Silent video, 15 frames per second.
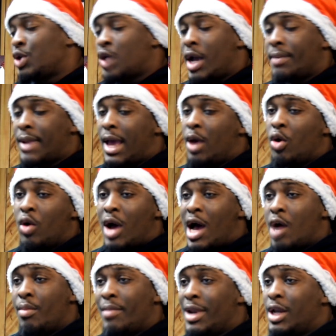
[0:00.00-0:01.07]
they dropped that
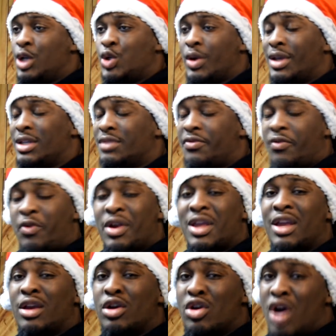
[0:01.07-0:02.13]
whole album and the joint is
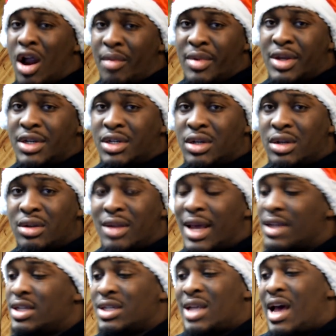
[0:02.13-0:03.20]
freaking garbage.
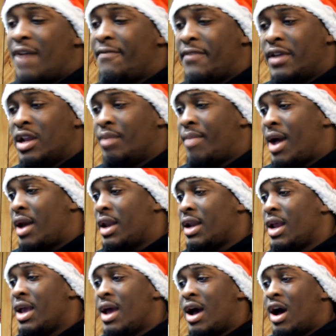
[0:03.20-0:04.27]
That's just how I feel
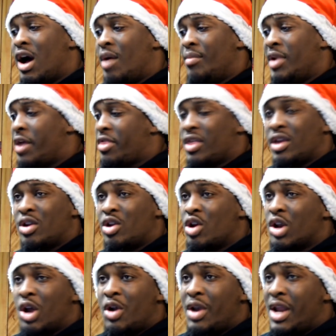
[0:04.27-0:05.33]
about it.
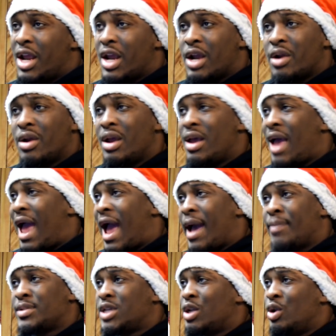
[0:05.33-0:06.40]
Nothing good on there.
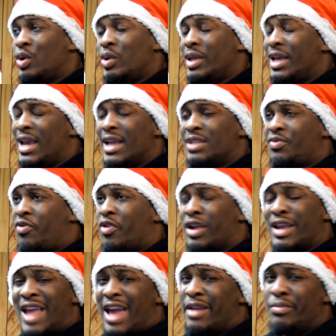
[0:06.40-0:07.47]
Absolutely, it's
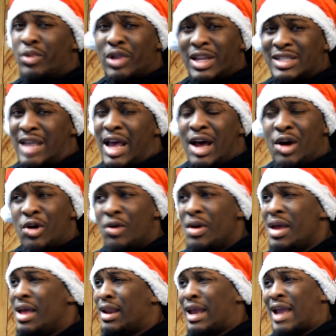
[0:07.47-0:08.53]
forgettable as
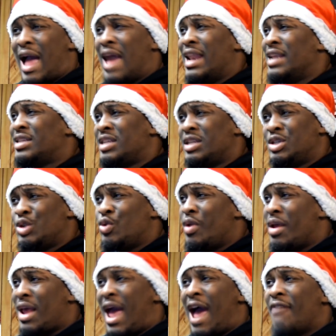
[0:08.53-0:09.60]
hell. Like, I listened
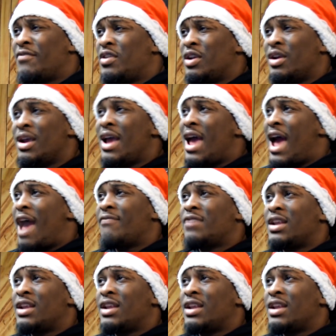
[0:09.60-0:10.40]
to it after